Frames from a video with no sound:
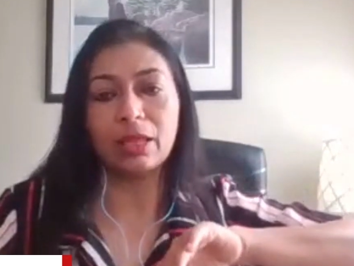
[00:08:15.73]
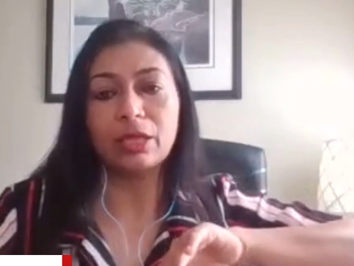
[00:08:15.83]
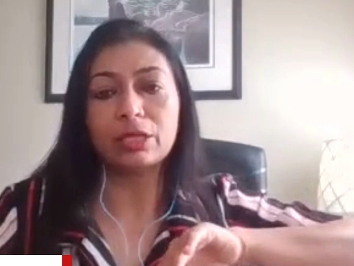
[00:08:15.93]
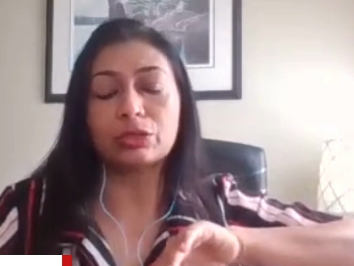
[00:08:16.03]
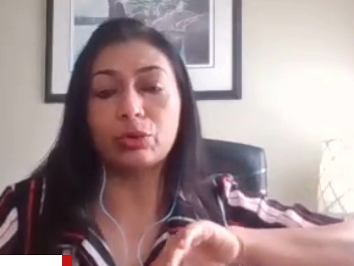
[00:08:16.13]

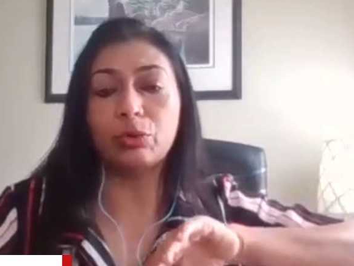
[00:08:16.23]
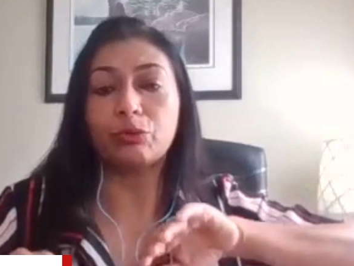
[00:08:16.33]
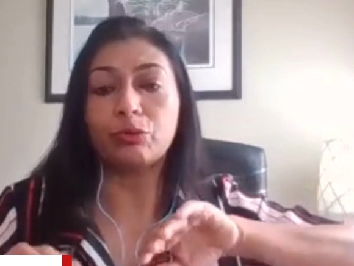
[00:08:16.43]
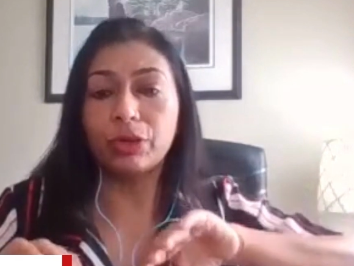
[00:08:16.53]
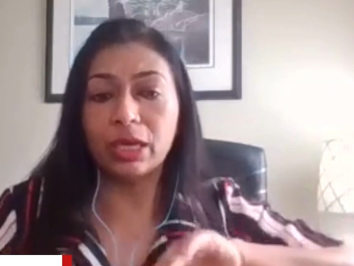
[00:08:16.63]
So
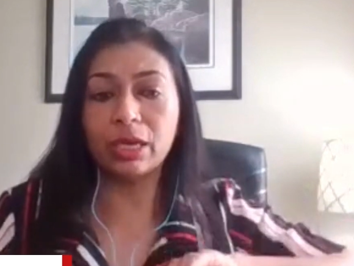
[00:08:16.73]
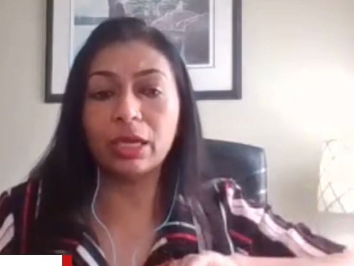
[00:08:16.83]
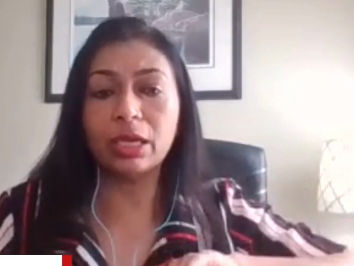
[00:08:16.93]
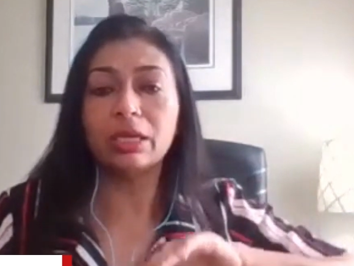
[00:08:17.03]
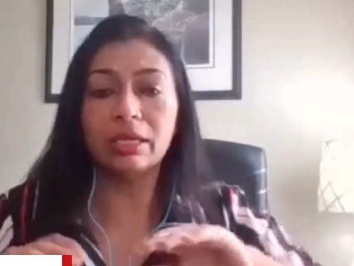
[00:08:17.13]
we
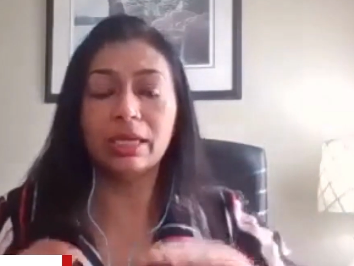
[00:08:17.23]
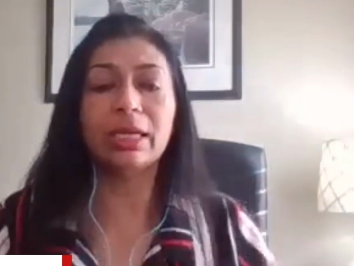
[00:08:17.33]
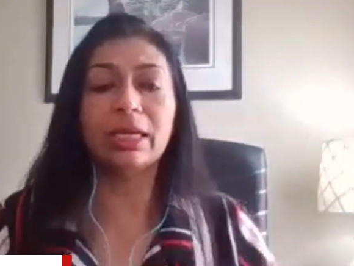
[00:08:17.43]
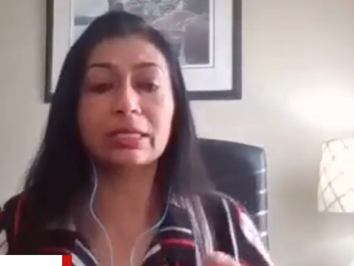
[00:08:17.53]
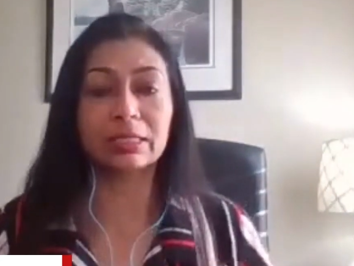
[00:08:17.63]

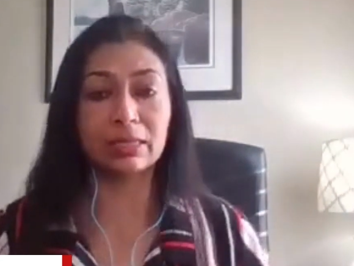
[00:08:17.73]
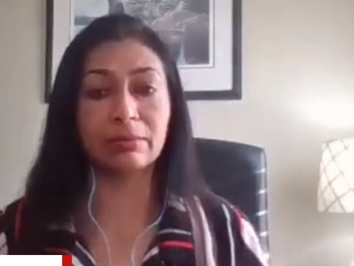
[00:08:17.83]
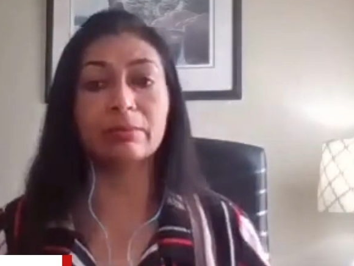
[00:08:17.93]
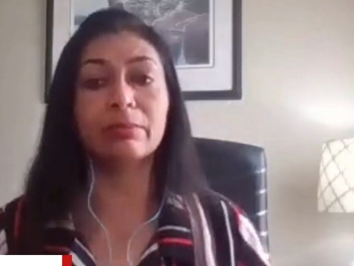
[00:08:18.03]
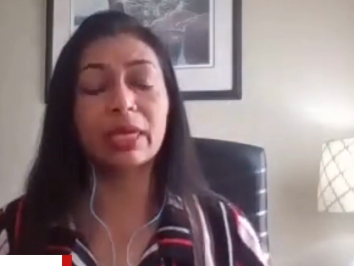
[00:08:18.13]
need
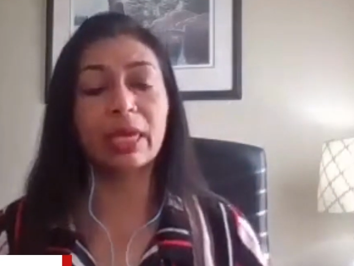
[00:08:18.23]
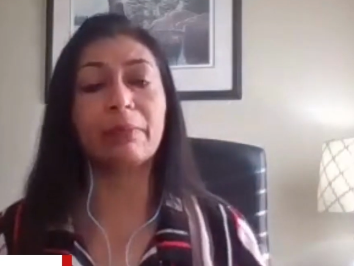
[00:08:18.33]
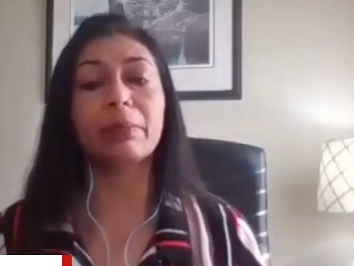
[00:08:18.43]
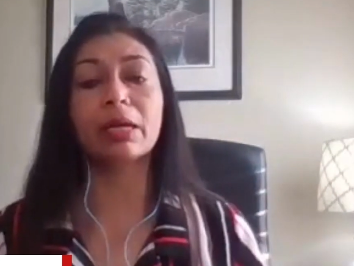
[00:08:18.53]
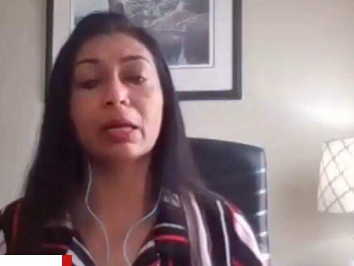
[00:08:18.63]
some
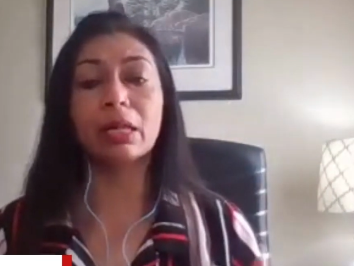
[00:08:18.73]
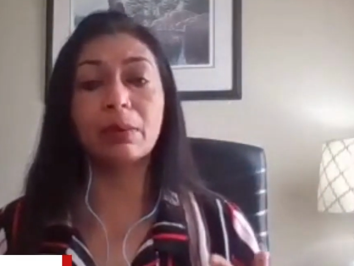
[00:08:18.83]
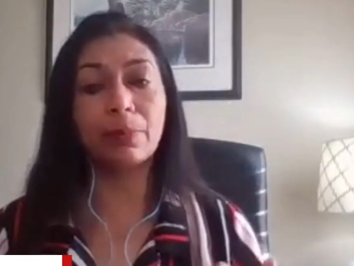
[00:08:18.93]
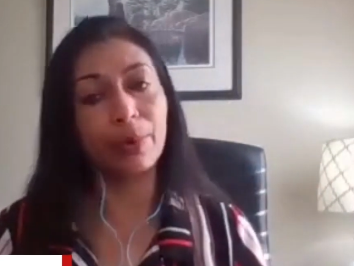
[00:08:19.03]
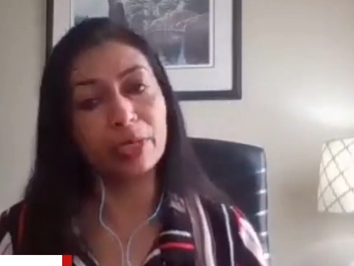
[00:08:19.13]
chemical
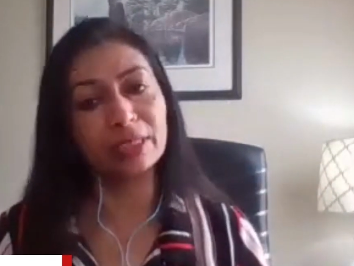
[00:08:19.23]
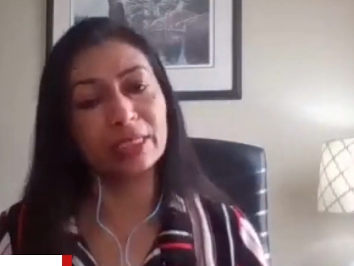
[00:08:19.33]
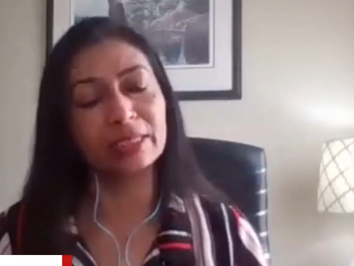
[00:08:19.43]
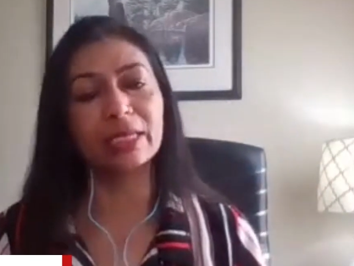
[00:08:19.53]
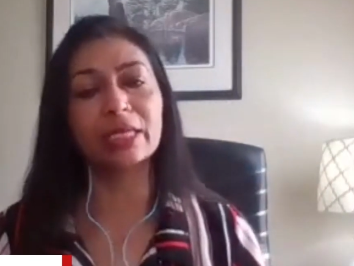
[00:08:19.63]

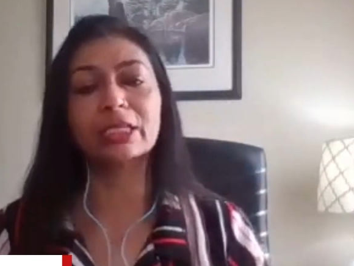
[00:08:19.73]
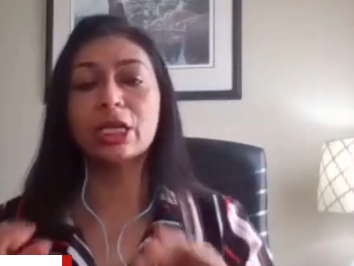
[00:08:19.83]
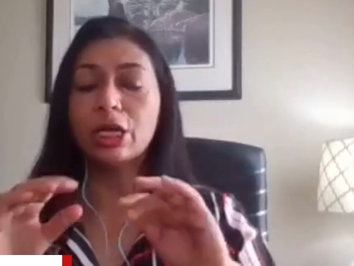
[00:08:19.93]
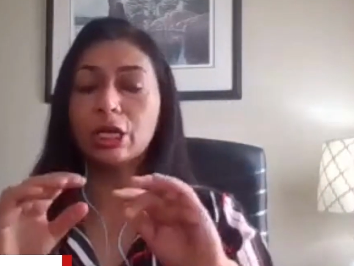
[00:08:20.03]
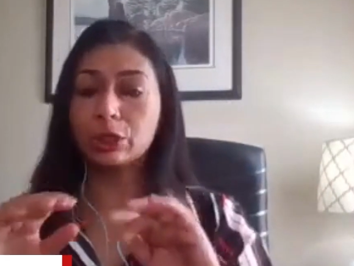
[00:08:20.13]
processes
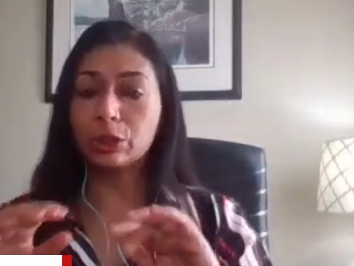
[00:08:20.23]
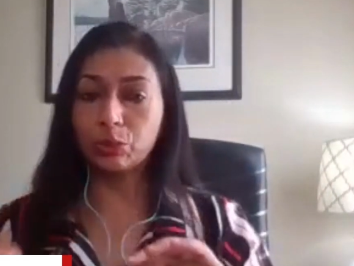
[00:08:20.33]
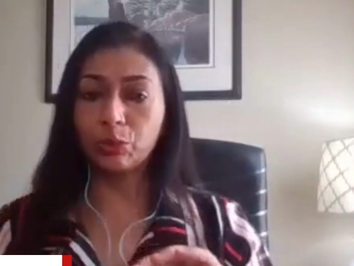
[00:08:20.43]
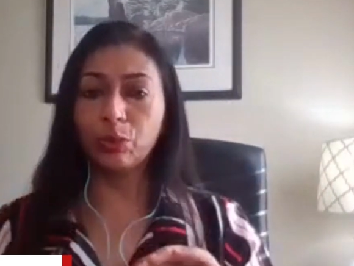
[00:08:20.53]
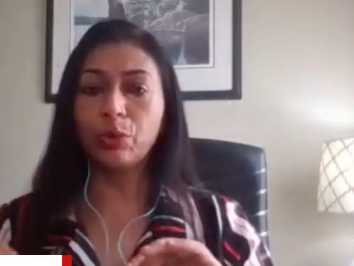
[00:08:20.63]

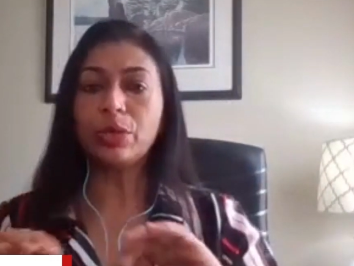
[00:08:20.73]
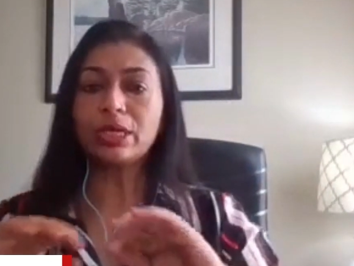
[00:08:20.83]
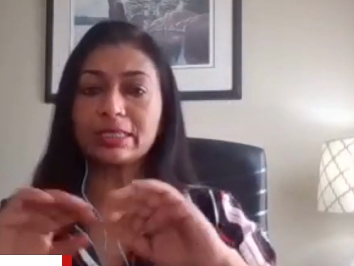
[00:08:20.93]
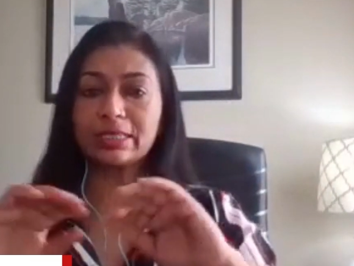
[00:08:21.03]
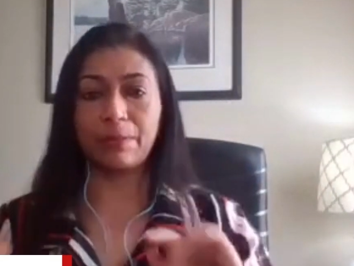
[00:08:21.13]
to
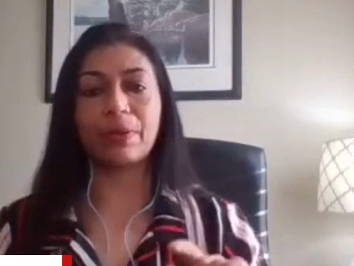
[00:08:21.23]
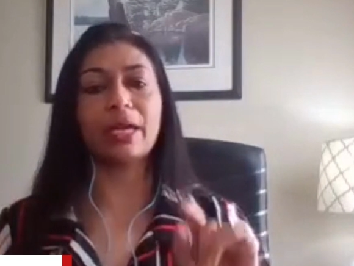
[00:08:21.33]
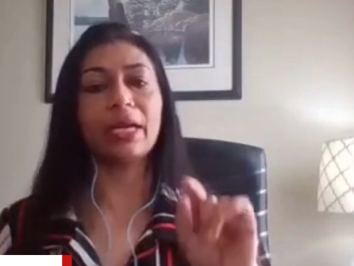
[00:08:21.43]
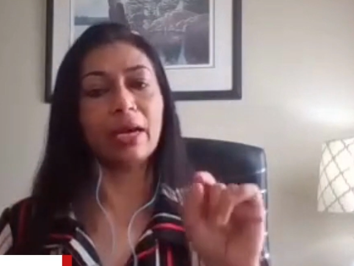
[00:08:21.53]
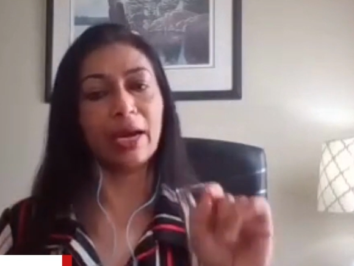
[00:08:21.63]

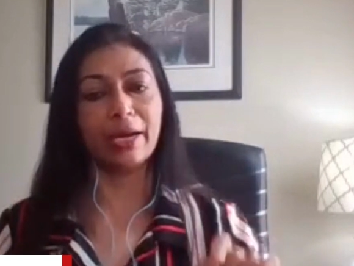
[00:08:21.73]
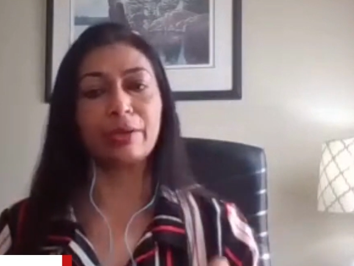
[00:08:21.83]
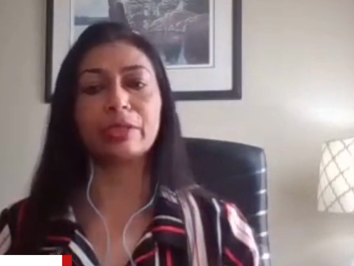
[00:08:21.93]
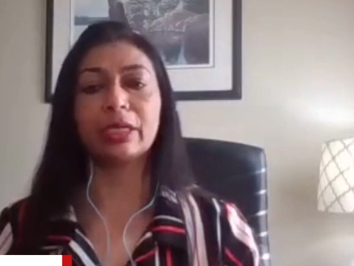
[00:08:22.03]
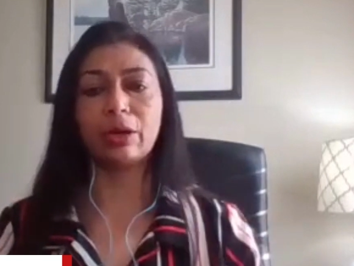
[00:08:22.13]
separate
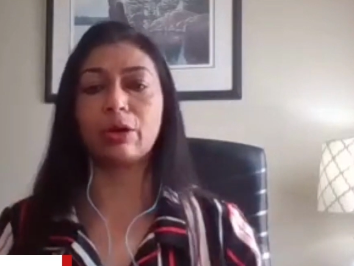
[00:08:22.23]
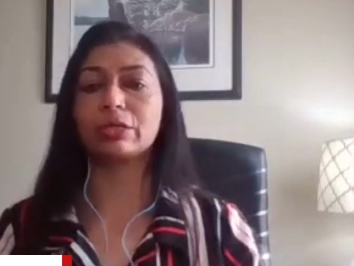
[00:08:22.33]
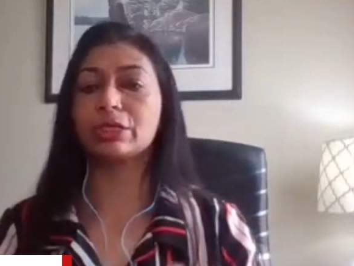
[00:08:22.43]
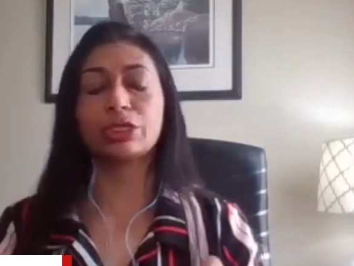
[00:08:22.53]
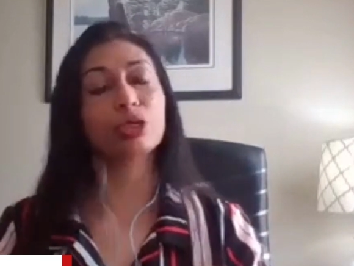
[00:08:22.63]
hydrogen and
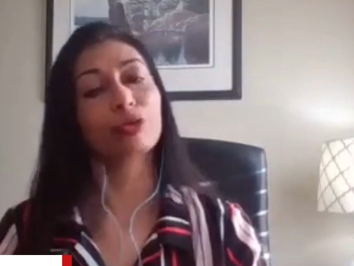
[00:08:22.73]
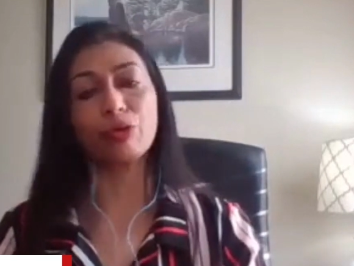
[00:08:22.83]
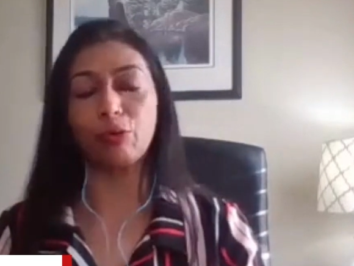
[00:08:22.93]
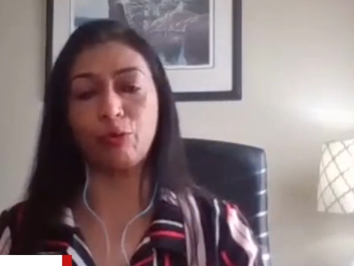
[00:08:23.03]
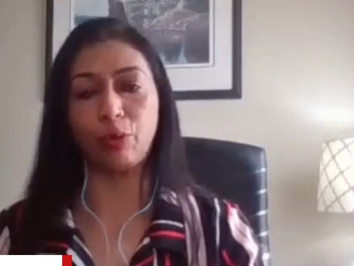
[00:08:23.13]
oxygen
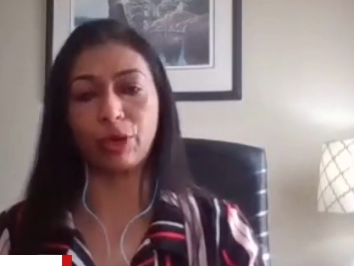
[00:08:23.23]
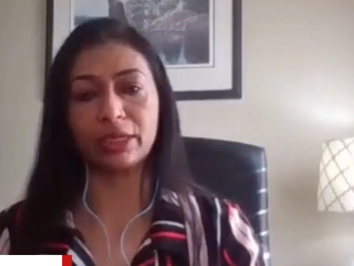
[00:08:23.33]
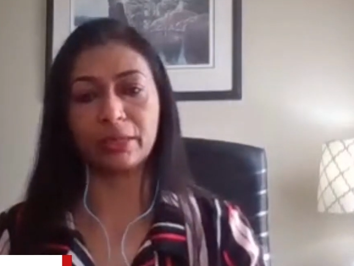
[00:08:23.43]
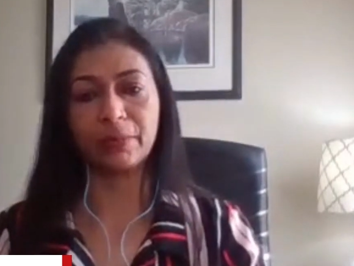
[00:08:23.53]
from water.